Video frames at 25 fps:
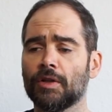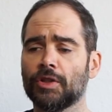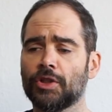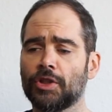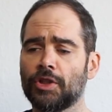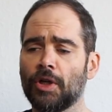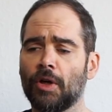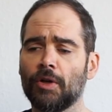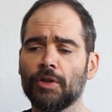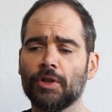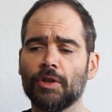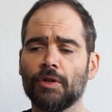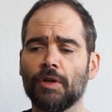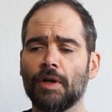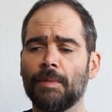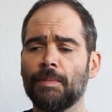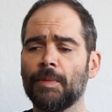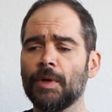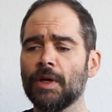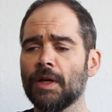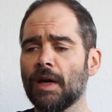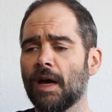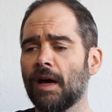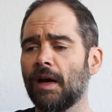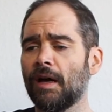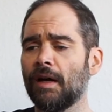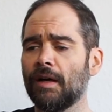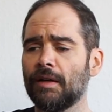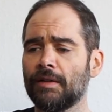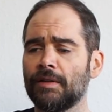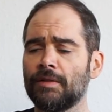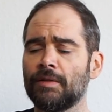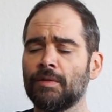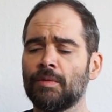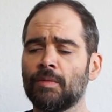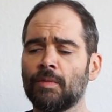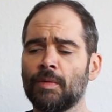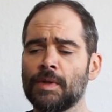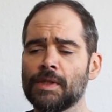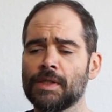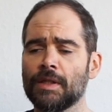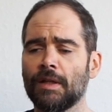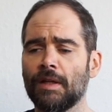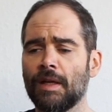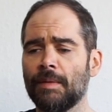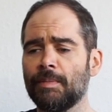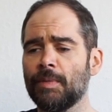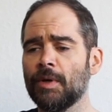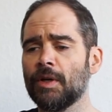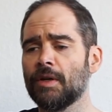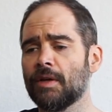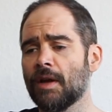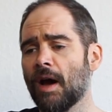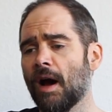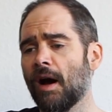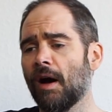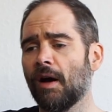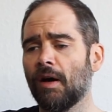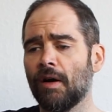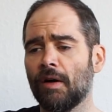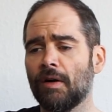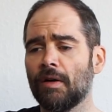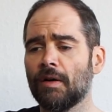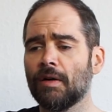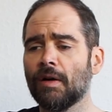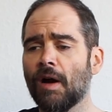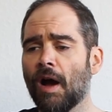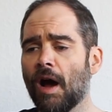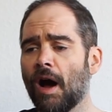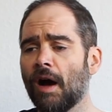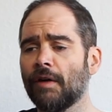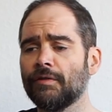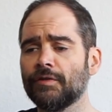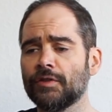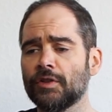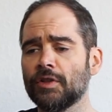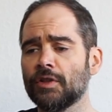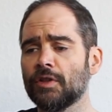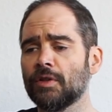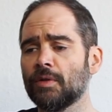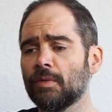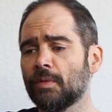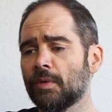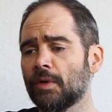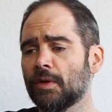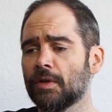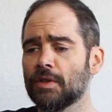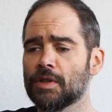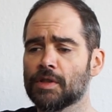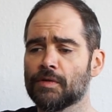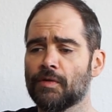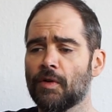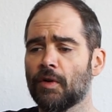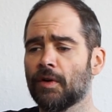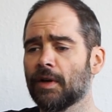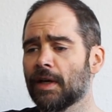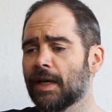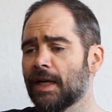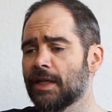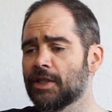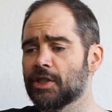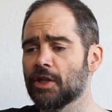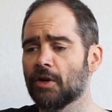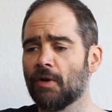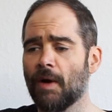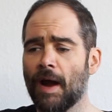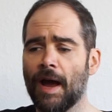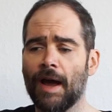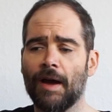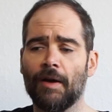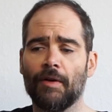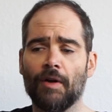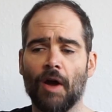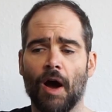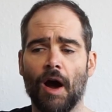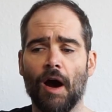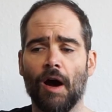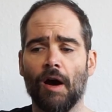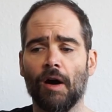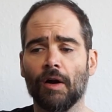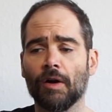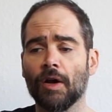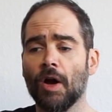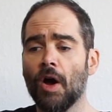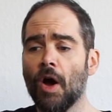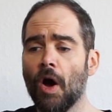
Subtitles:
Shoulder up your gun and whistle up your dog. Off to the woods for to catch a groundhog.